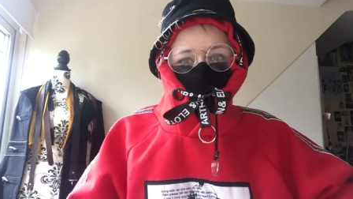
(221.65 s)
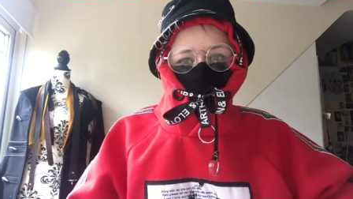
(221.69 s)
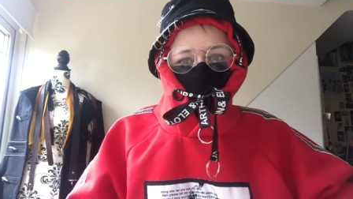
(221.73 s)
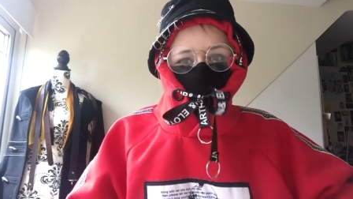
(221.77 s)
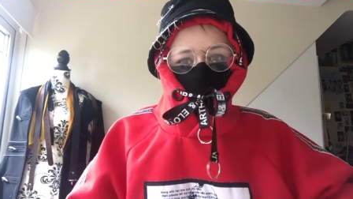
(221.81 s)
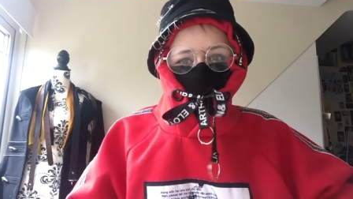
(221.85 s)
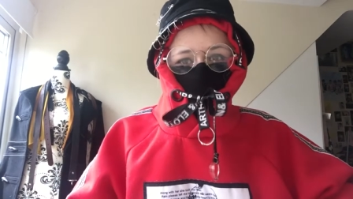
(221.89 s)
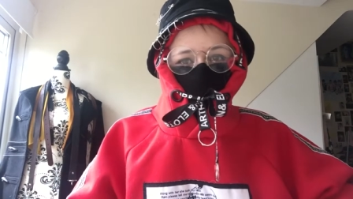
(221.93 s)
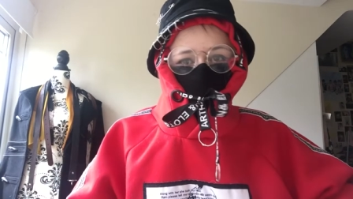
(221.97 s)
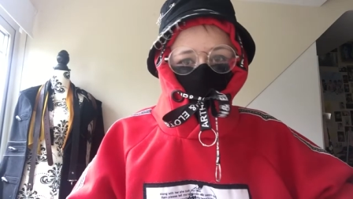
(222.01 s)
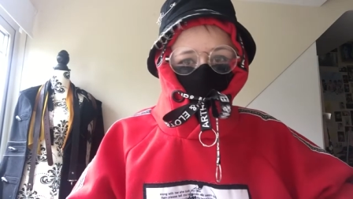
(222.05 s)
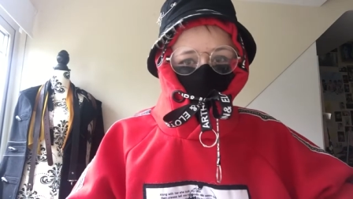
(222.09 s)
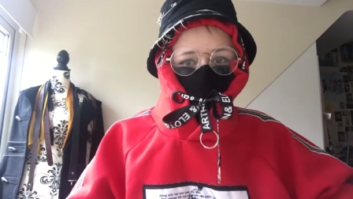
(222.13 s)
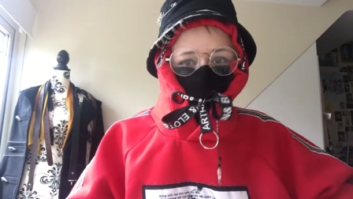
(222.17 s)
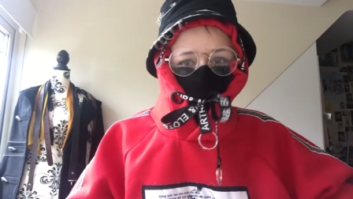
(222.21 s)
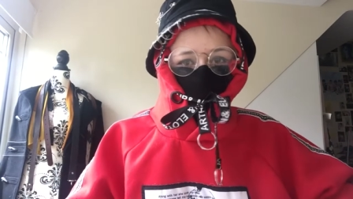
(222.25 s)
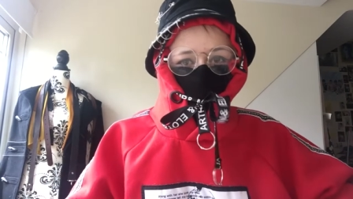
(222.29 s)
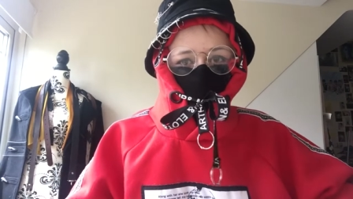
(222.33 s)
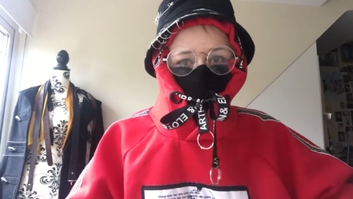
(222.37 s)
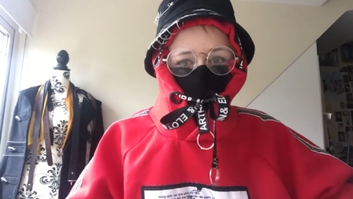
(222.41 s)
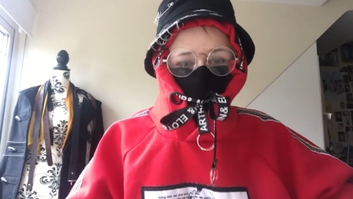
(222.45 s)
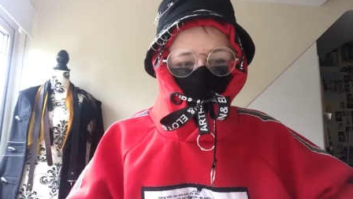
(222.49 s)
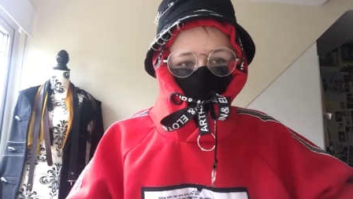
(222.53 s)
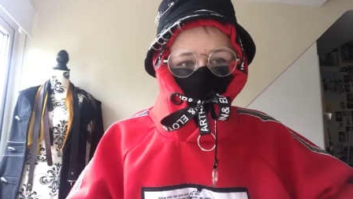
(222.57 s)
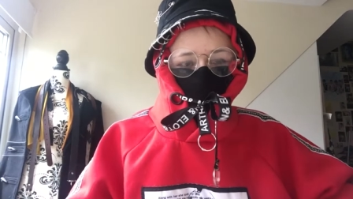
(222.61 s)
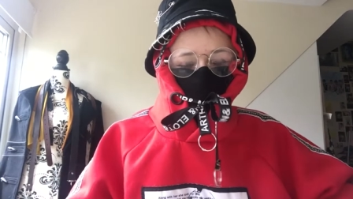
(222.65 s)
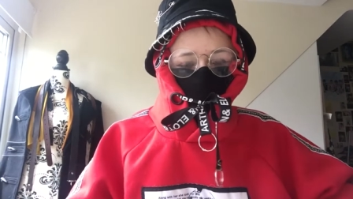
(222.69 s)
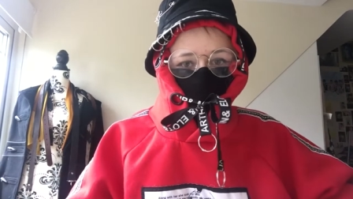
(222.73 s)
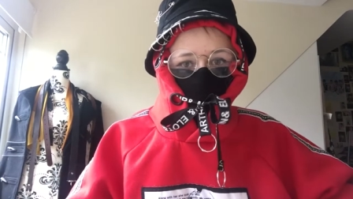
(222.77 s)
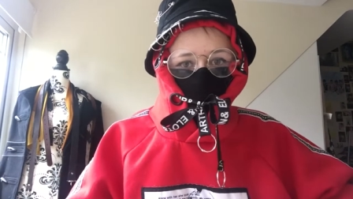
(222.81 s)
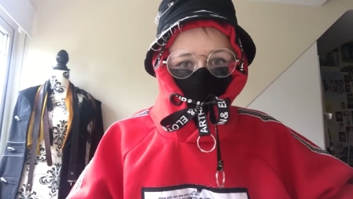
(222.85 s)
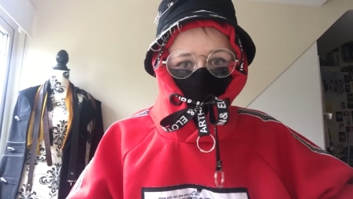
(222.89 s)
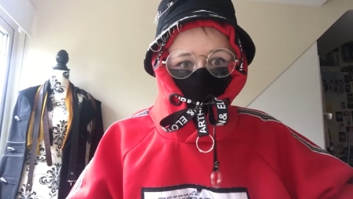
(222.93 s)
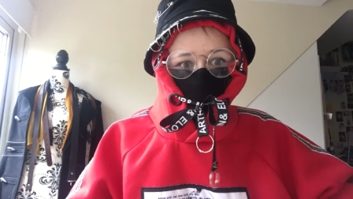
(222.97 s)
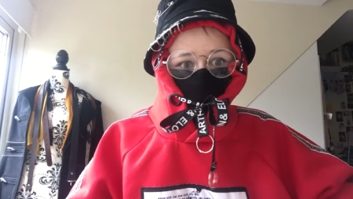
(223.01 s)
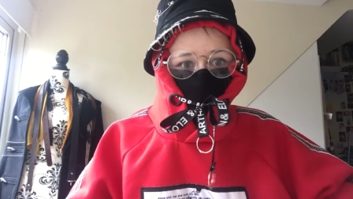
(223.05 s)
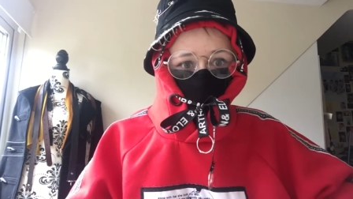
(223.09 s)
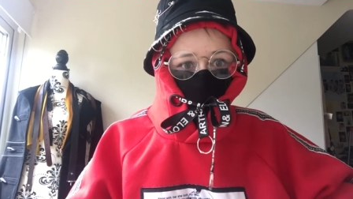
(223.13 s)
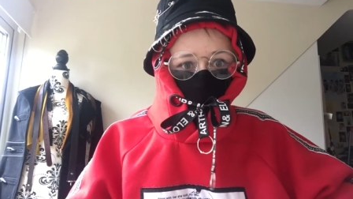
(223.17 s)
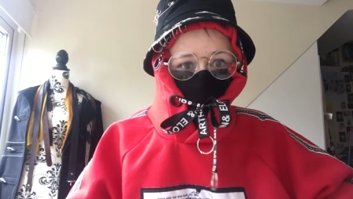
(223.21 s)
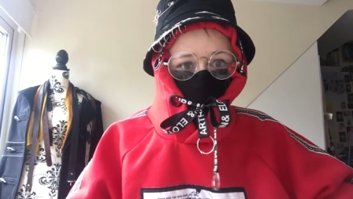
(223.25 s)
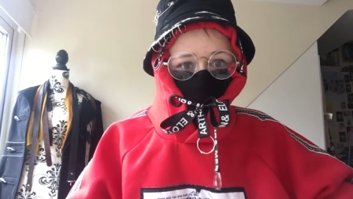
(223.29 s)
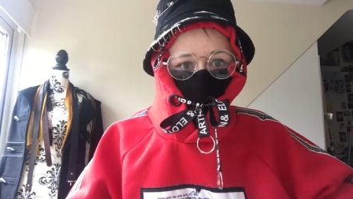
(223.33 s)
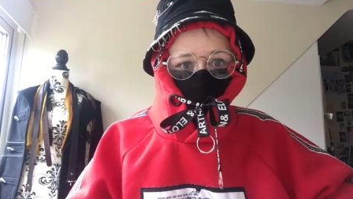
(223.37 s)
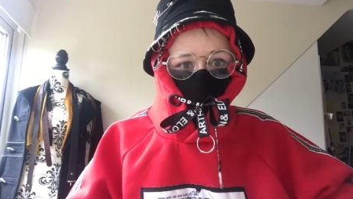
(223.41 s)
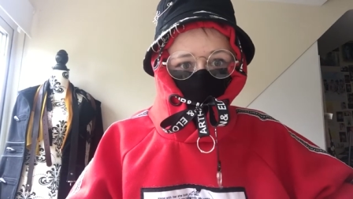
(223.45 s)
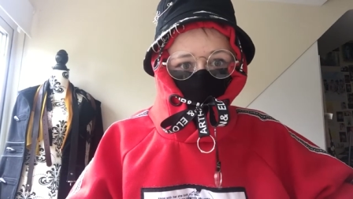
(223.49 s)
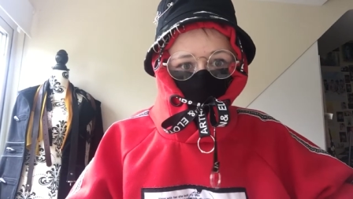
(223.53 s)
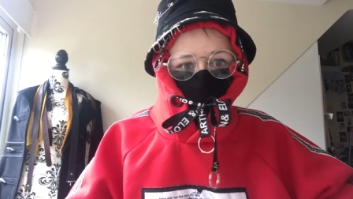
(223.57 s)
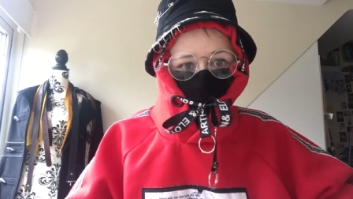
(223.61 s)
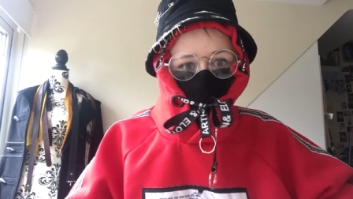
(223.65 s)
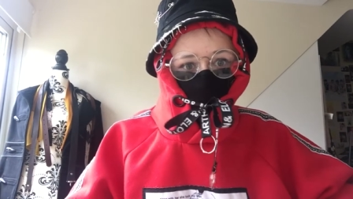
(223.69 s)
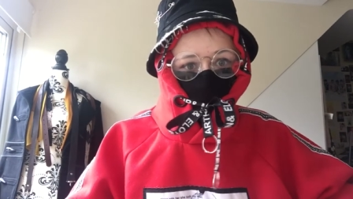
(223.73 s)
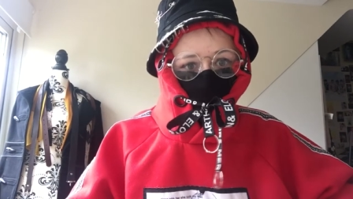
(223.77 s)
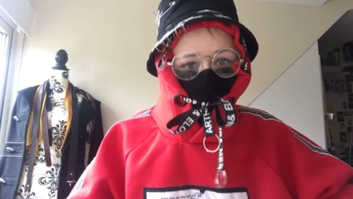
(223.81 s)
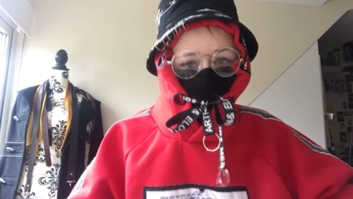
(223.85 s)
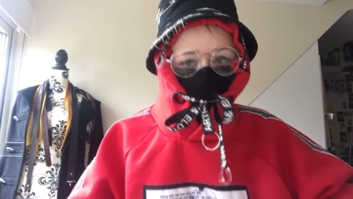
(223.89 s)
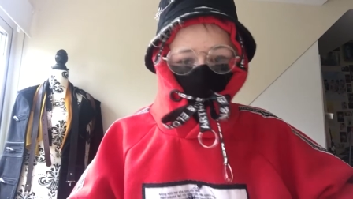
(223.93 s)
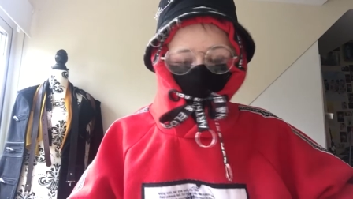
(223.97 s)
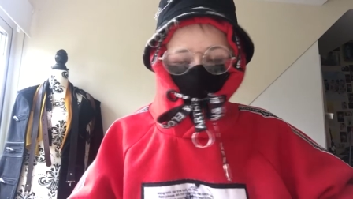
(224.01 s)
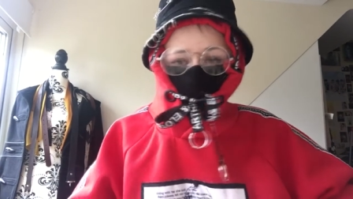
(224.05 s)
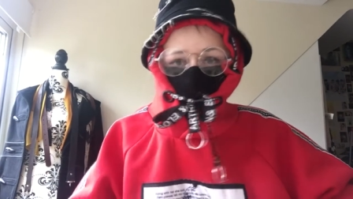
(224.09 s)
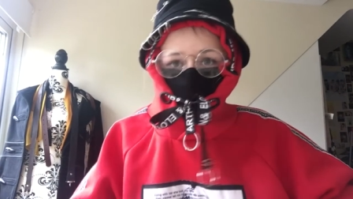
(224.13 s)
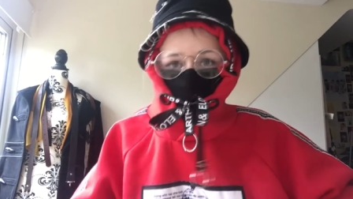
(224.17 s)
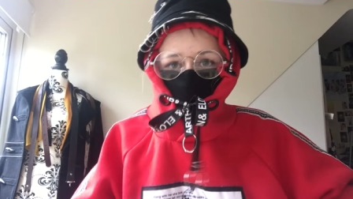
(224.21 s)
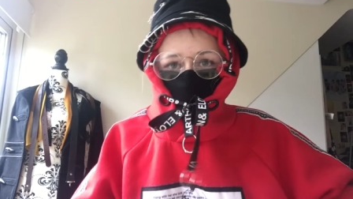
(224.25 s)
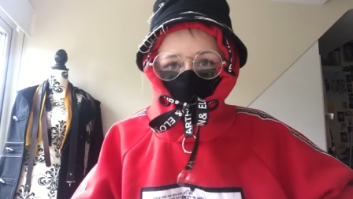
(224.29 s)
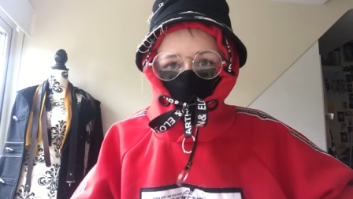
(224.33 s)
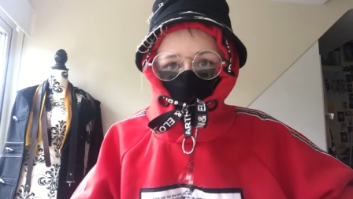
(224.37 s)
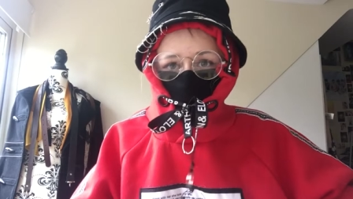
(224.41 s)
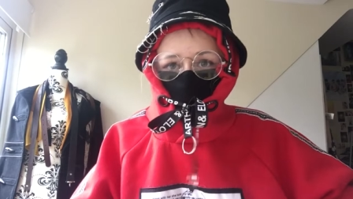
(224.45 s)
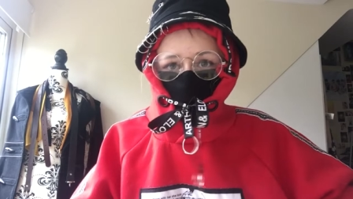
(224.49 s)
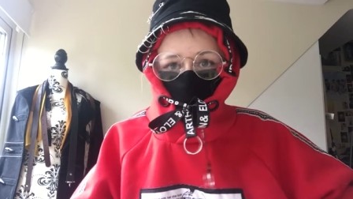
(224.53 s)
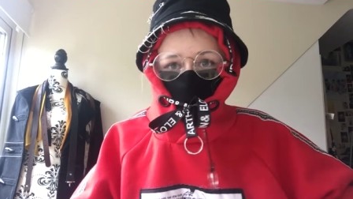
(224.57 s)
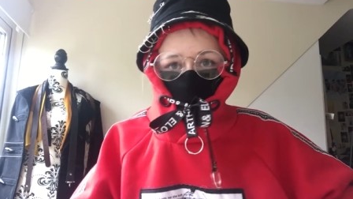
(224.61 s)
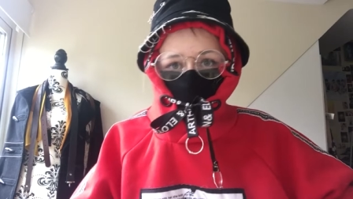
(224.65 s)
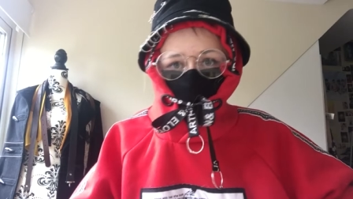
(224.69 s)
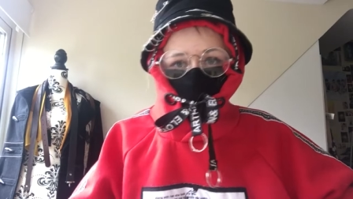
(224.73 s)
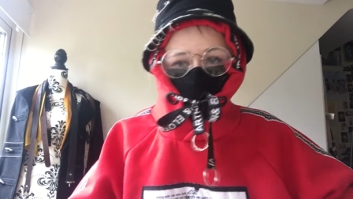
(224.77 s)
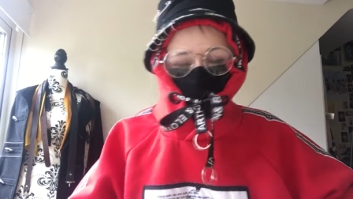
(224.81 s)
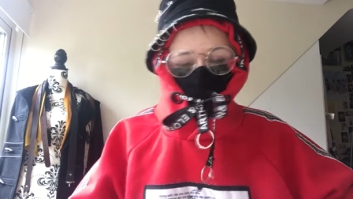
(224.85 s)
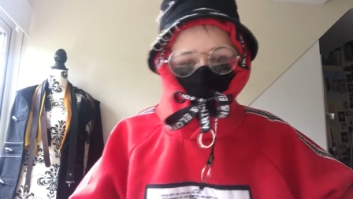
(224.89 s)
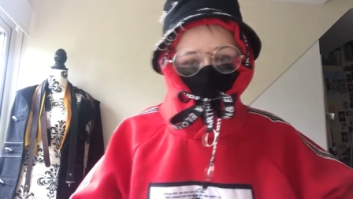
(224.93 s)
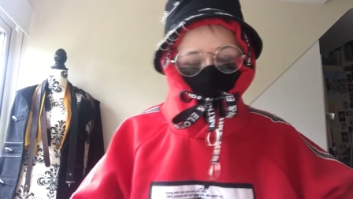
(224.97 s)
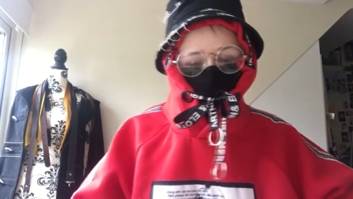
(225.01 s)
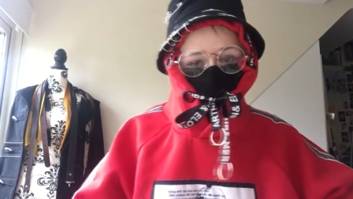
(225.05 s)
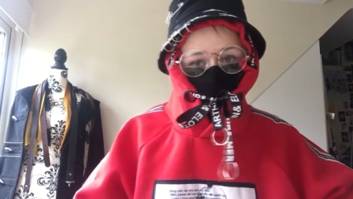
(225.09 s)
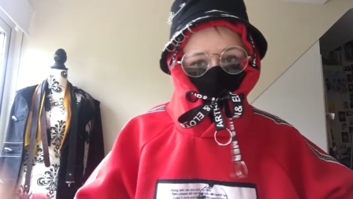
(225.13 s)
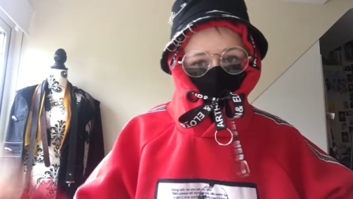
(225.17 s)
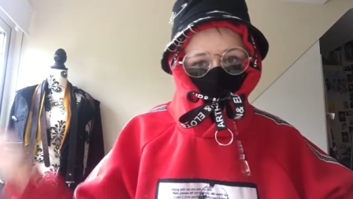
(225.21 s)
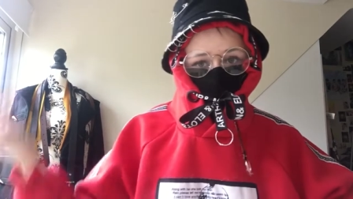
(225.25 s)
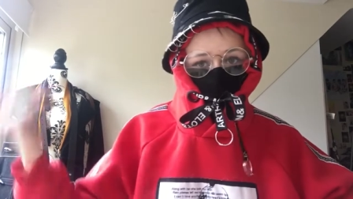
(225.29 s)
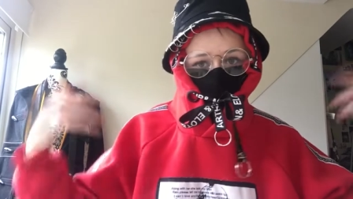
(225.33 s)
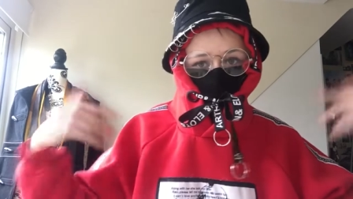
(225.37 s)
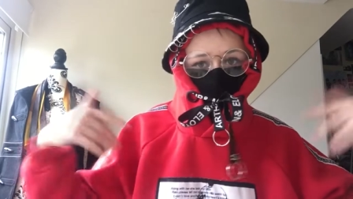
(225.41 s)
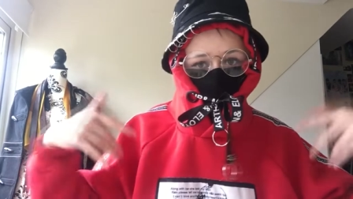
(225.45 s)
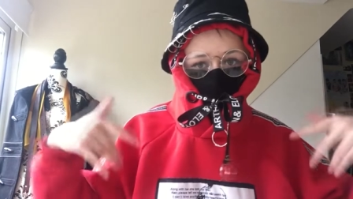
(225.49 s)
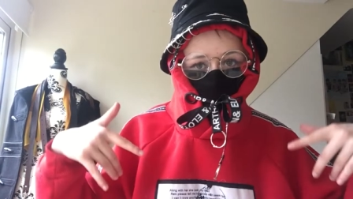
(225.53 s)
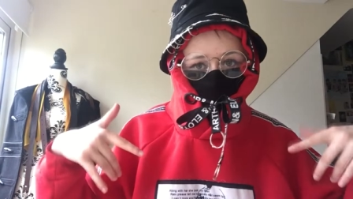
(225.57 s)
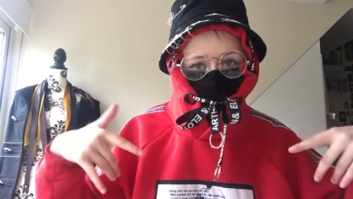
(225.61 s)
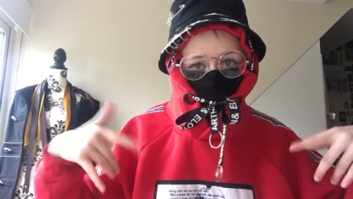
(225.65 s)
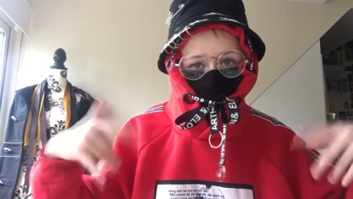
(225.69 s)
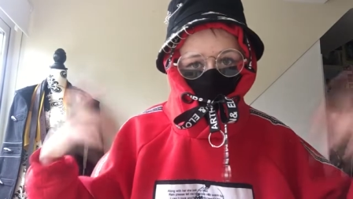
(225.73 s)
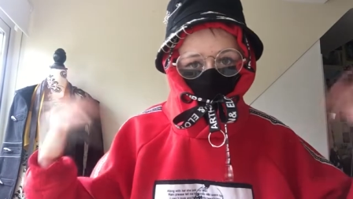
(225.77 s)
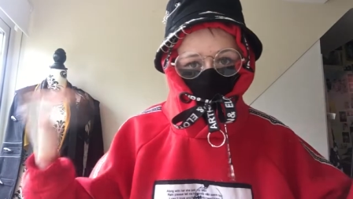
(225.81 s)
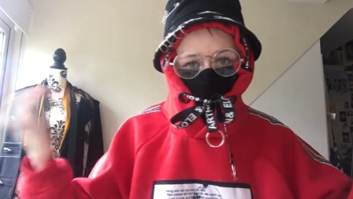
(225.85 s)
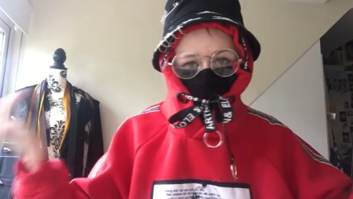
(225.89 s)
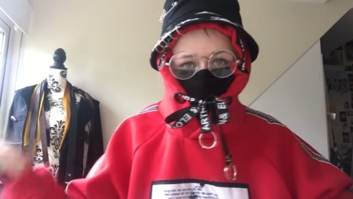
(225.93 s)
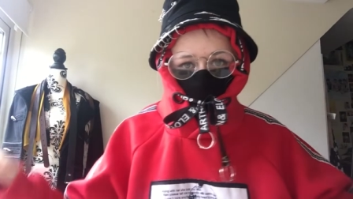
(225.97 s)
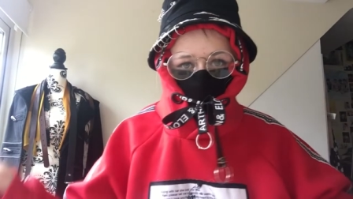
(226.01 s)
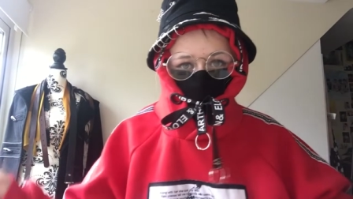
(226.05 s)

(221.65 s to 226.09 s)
But if you want another haul, I could give you one. Just comment down below.